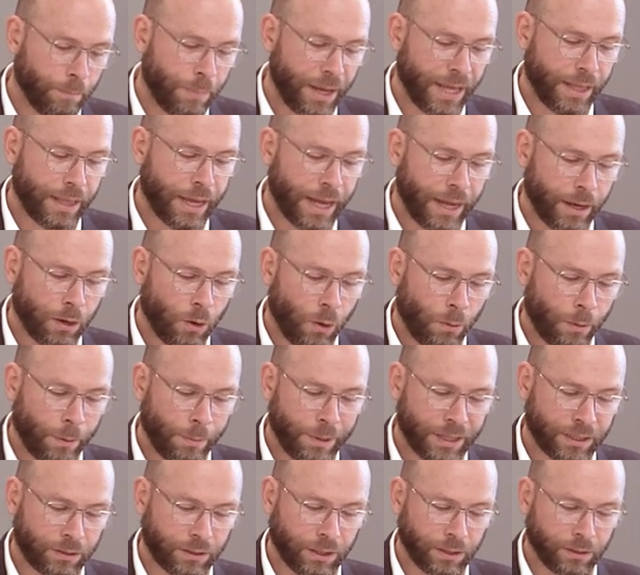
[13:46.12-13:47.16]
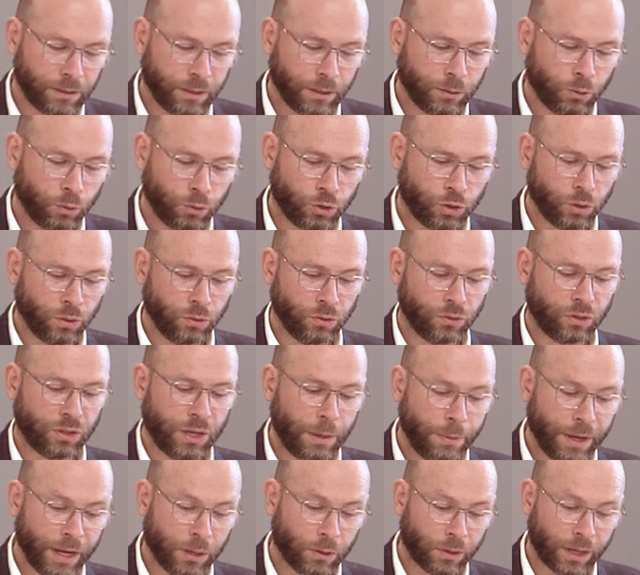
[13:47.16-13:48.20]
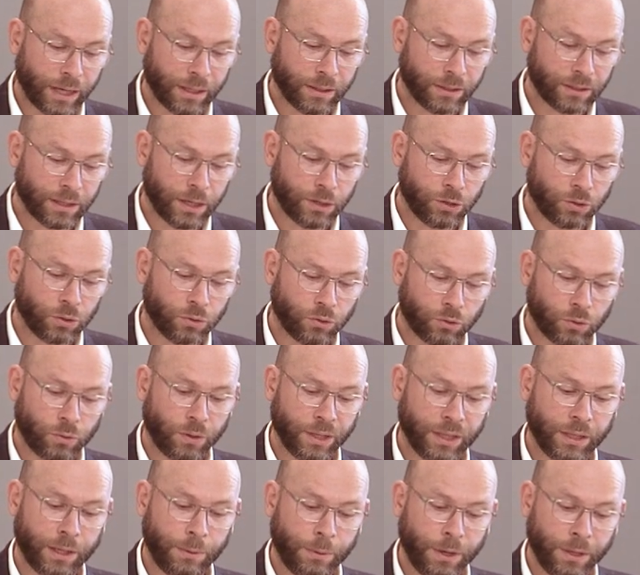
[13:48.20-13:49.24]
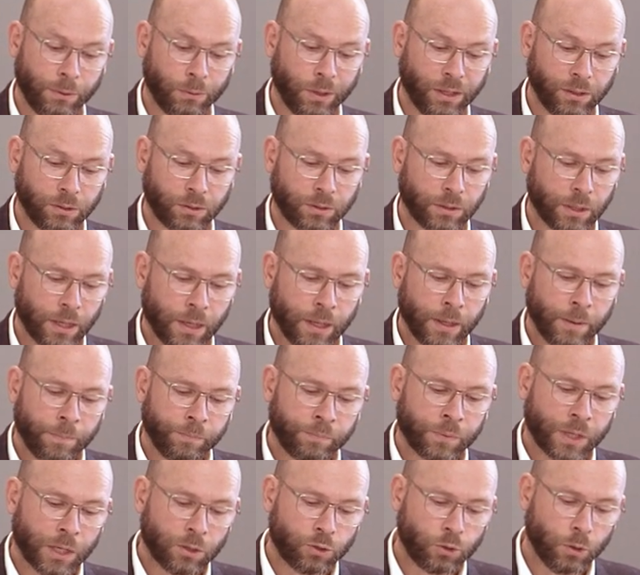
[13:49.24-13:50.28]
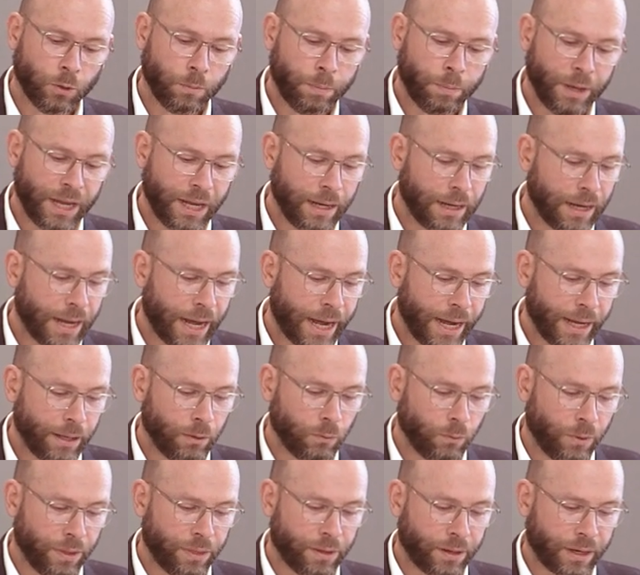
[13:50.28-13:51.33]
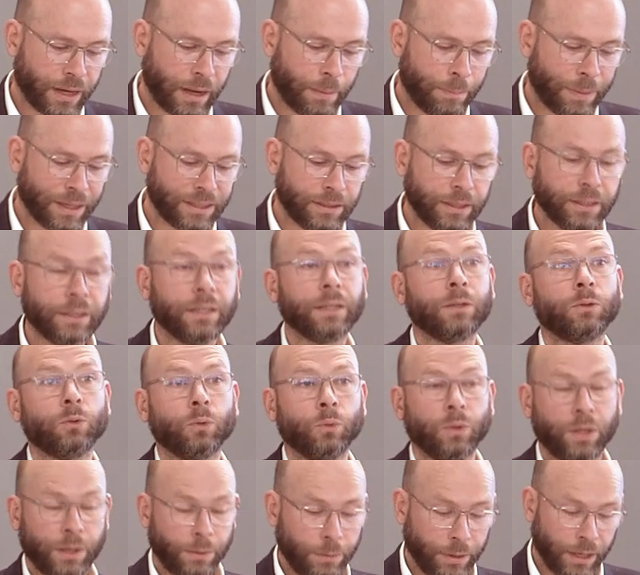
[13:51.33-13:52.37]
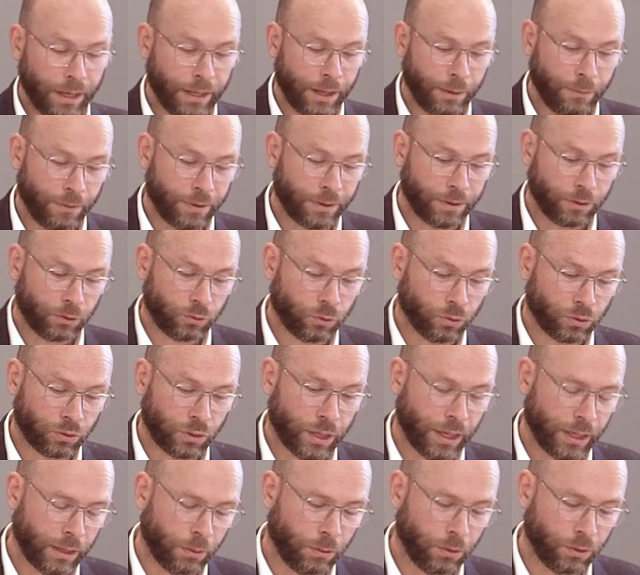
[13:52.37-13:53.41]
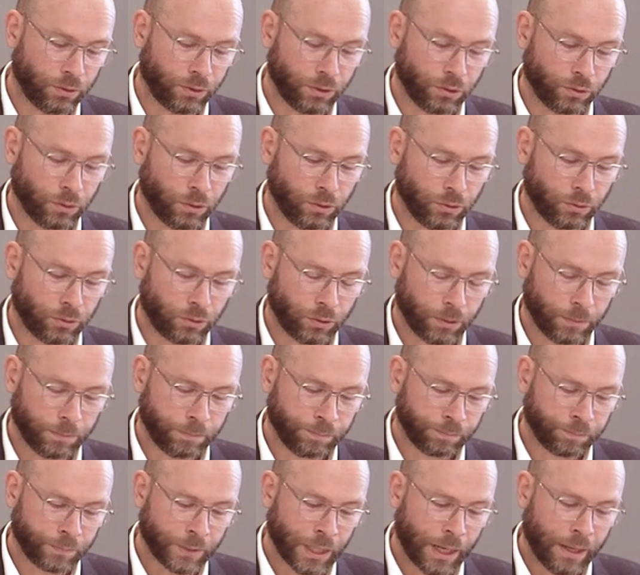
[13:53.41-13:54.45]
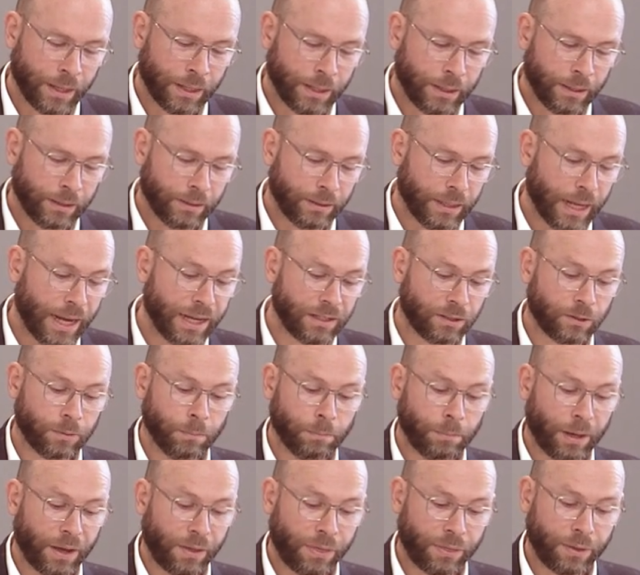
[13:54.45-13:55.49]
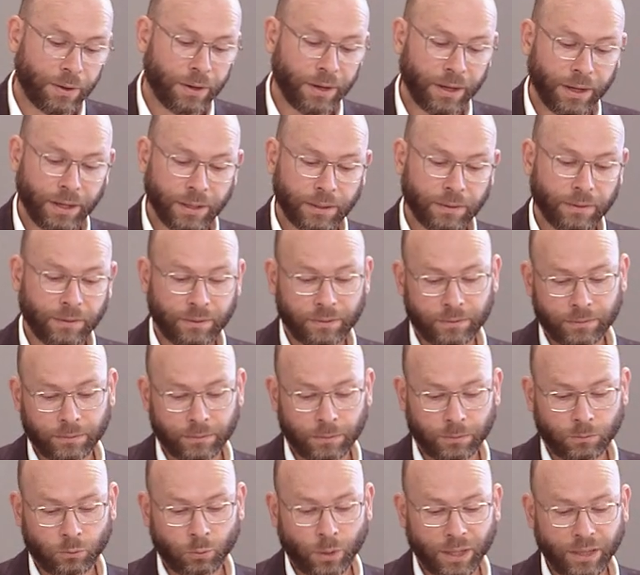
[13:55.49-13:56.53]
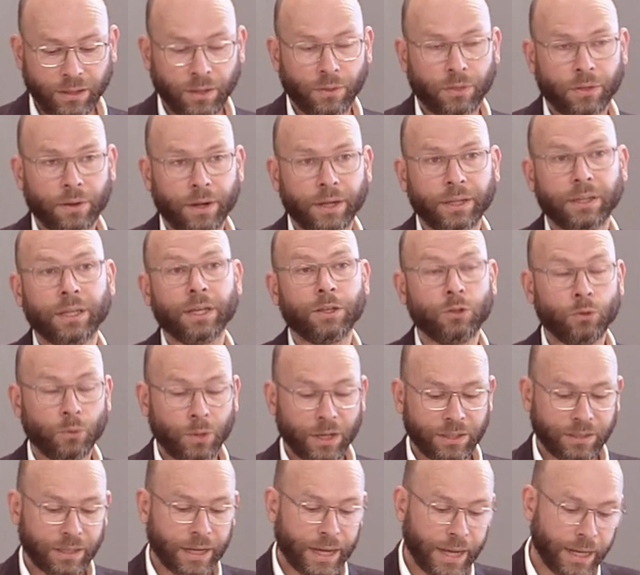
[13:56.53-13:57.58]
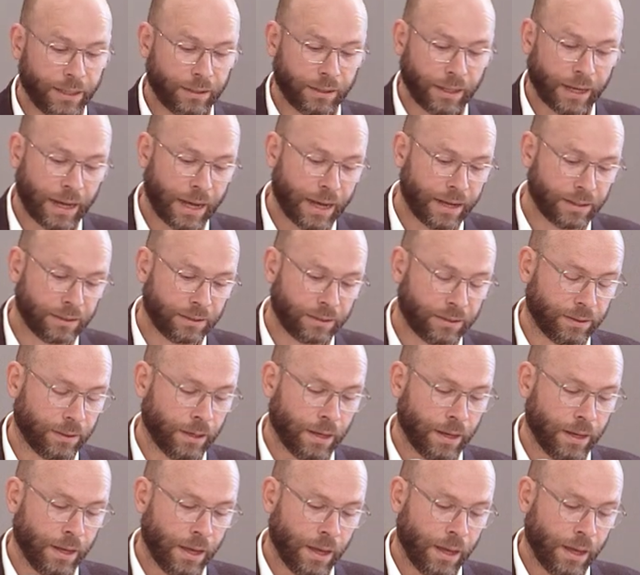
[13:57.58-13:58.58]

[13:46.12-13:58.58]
be they governments, institutions, civic organizations, or individuals, should be in line with their capacity to deliver sustainable results. Thus, by 30, 2030, USAID has